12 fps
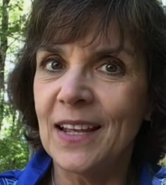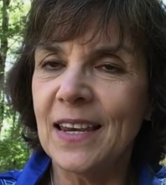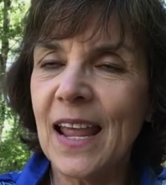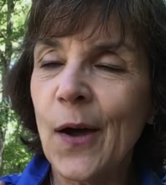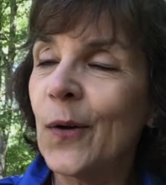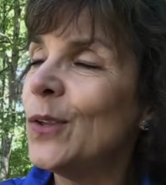
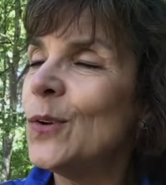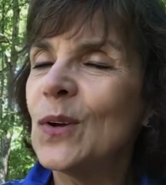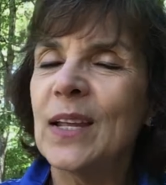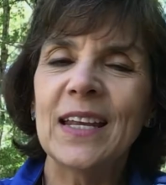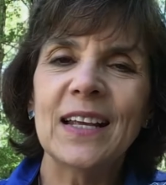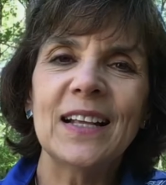Now you
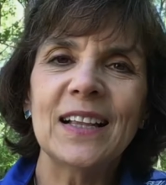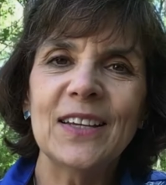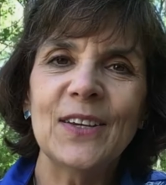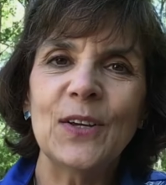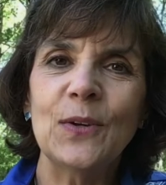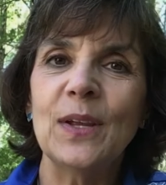can
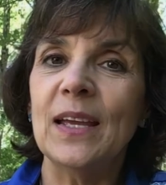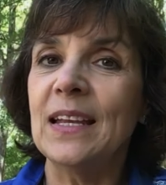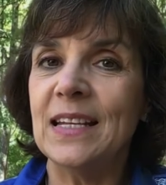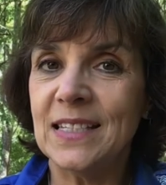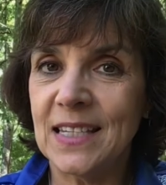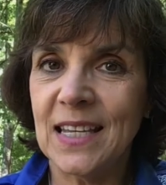include
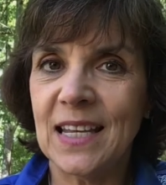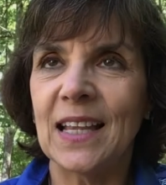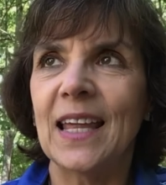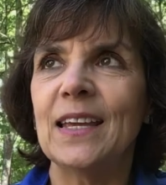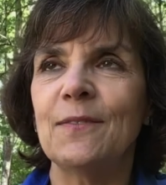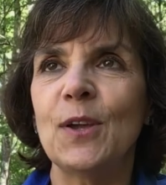any tea,
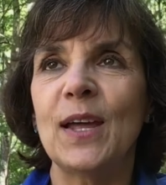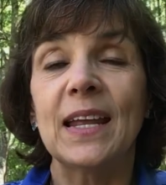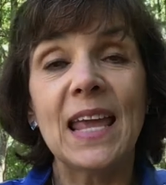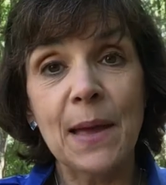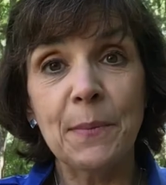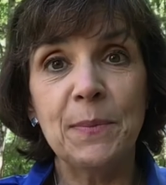like if you had a
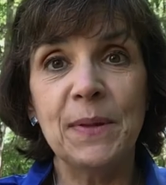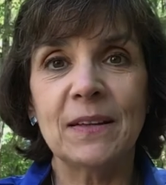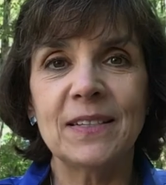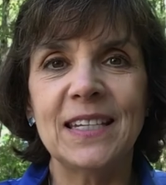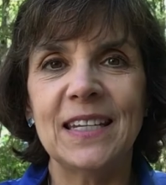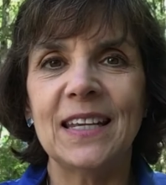
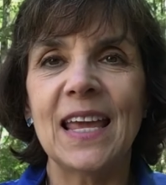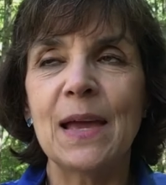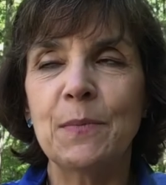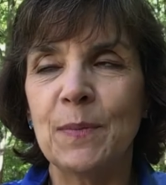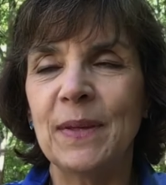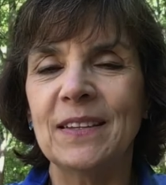chamomile tea,
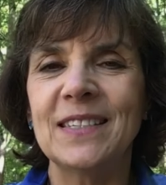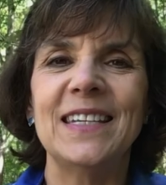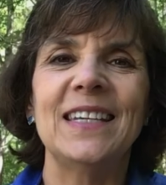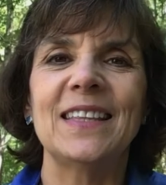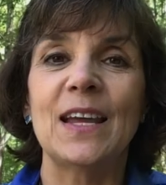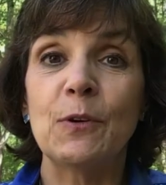chamomile
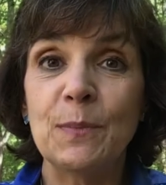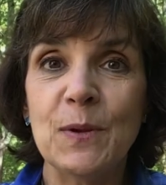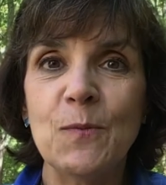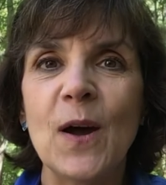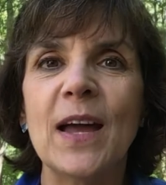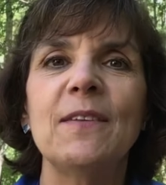tea, that would be
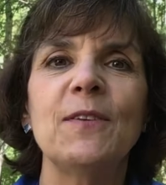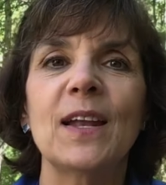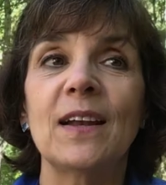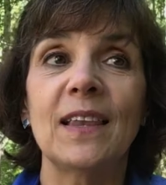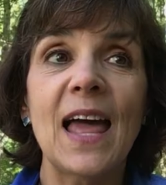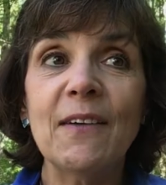one. If you
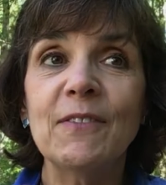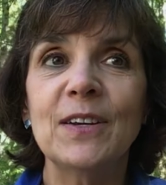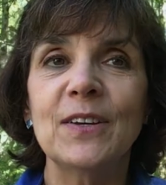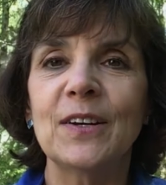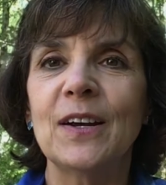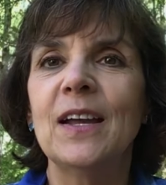had a
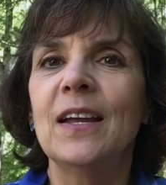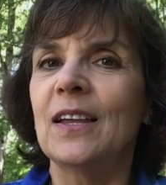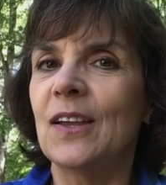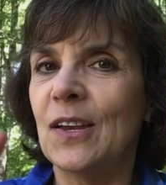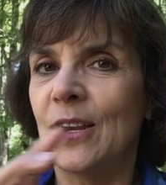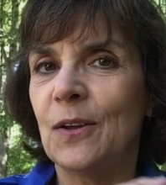lavender,
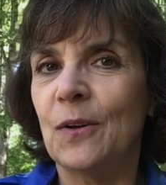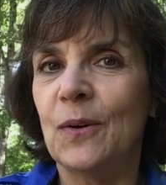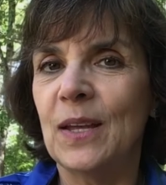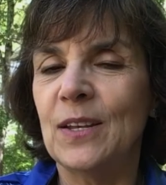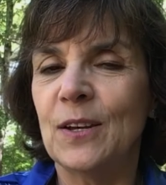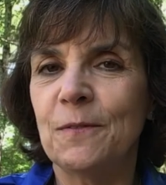you know,
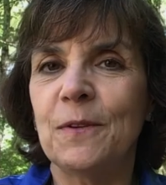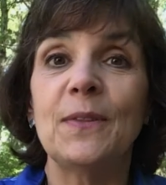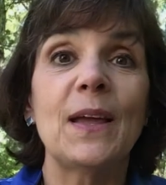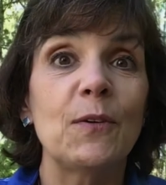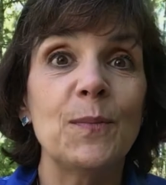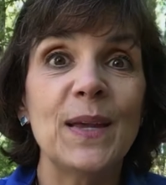in your food,
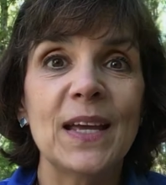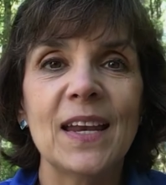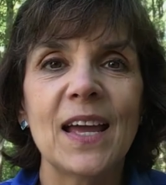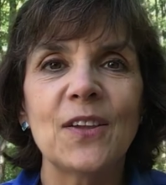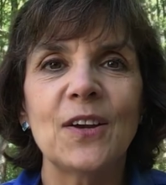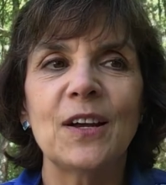that would be
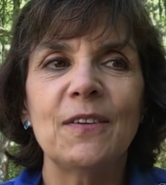another.